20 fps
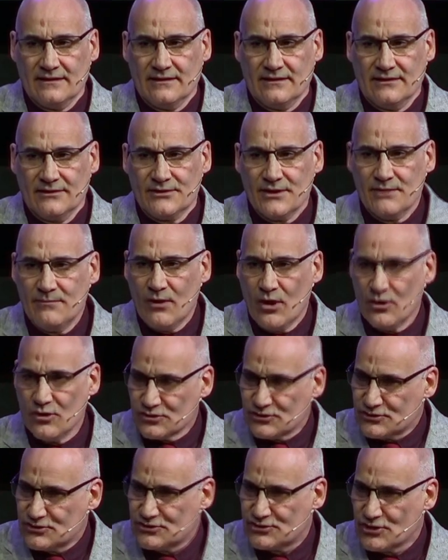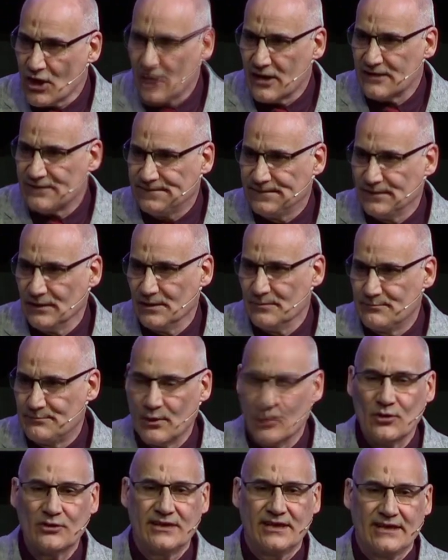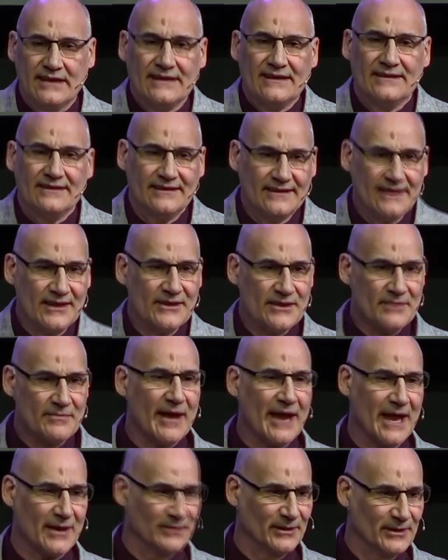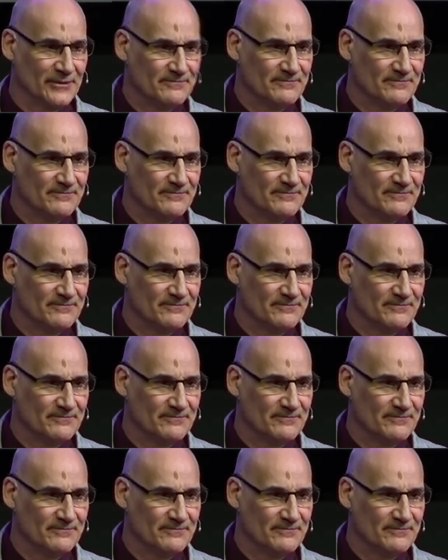the most joyful book in the Bible.